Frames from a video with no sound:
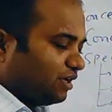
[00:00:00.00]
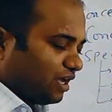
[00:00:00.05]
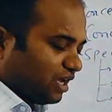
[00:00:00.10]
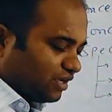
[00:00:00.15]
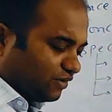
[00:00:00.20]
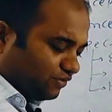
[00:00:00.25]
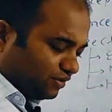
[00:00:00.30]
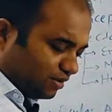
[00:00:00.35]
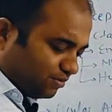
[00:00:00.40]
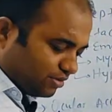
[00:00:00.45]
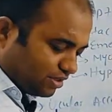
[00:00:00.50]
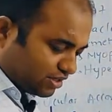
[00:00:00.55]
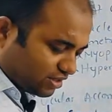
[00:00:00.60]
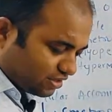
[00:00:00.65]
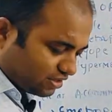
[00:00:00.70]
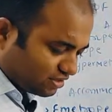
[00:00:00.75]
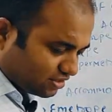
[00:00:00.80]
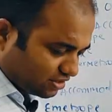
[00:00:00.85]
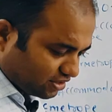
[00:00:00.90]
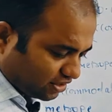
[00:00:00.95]
as we have
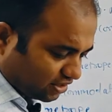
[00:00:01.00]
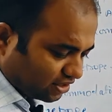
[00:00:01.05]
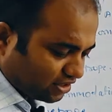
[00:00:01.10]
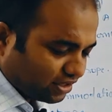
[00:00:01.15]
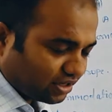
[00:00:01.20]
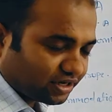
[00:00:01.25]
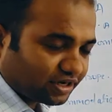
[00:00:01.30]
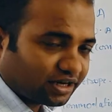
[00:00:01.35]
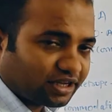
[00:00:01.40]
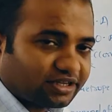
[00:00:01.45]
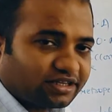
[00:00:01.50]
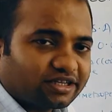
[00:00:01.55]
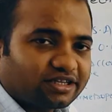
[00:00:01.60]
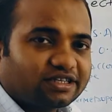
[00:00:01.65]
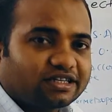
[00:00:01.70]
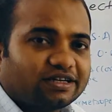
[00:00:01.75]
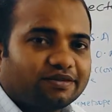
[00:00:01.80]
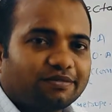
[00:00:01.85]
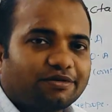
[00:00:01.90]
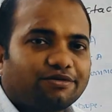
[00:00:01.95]
discussed the earlier
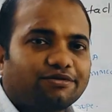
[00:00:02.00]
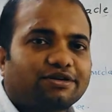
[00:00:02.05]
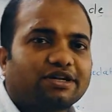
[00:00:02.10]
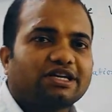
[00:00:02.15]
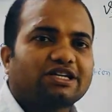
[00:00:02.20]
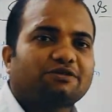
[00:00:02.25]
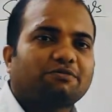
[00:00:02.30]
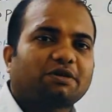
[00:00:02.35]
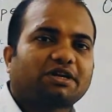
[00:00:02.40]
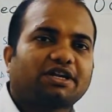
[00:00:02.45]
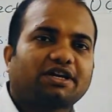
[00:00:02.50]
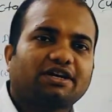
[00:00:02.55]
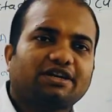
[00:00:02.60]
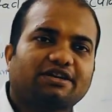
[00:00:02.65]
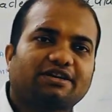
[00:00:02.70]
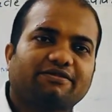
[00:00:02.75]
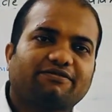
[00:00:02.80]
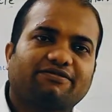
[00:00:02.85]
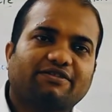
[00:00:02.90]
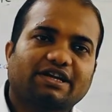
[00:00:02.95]
classes about
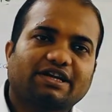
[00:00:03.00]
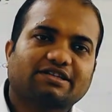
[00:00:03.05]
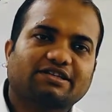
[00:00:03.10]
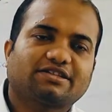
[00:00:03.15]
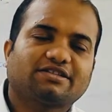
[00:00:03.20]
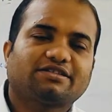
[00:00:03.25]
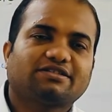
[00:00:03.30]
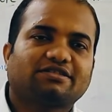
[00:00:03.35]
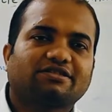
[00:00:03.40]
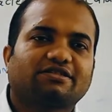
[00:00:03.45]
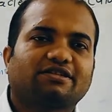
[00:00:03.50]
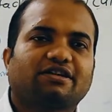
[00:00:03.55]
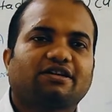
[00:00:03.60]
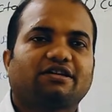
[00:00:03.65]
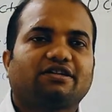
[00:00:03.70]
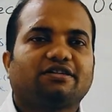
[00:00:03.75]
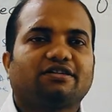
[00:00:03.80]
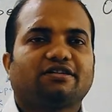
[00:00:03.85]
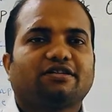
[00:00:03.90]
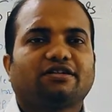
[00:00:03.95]
spectacle refractions
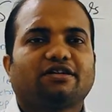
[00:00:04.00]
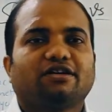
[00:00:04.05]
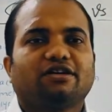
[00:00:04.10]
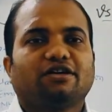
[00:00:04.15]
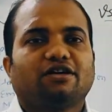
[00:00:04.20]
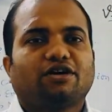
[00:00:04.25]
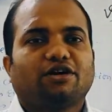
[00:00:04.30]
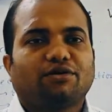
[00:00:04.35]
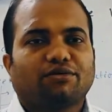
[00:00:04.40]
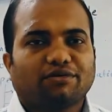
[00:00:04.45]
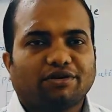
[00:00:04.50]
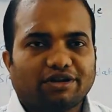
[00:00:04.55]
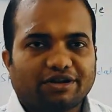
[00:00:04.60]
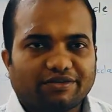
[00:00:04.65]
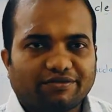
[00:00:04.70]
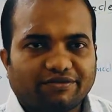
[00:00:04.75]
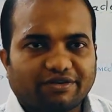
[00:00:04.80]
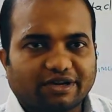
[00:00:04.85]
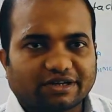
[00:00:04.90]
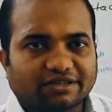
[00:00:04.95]
and ocular
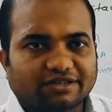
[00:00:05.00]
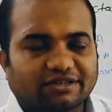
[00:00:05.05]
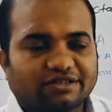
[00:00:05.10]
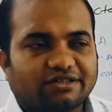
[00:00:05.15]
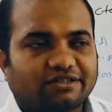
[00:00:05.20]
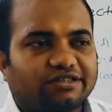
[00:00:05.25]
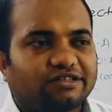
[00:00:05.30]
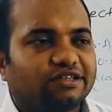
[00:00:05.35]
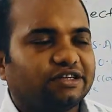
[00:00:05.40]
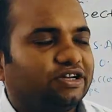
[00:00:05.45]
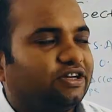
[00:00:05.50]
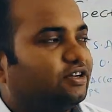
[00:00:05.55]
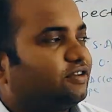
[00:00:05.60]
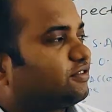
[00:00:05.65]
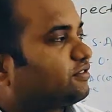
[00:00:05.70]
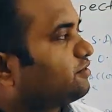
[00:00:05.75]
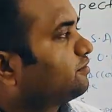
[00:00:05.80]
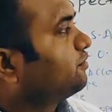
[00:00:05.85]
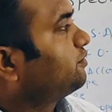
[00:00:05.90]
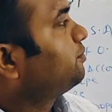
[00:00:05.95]
refractions,
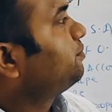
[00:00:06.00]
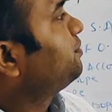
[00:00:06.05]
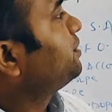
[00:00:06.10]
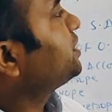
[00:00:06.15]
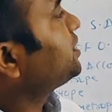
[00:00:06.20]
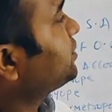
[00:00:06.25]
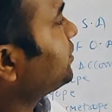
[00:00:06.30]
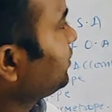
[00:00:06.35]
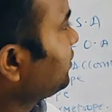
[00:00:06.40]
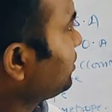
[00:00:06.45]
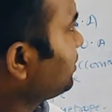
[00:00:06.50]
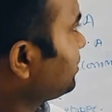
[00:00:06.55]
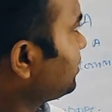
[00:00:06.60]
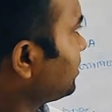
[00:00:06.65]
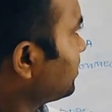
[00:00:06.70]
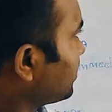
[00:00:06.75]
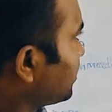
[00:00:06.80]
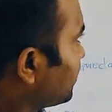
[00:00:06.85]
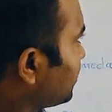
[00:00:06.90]
so based on the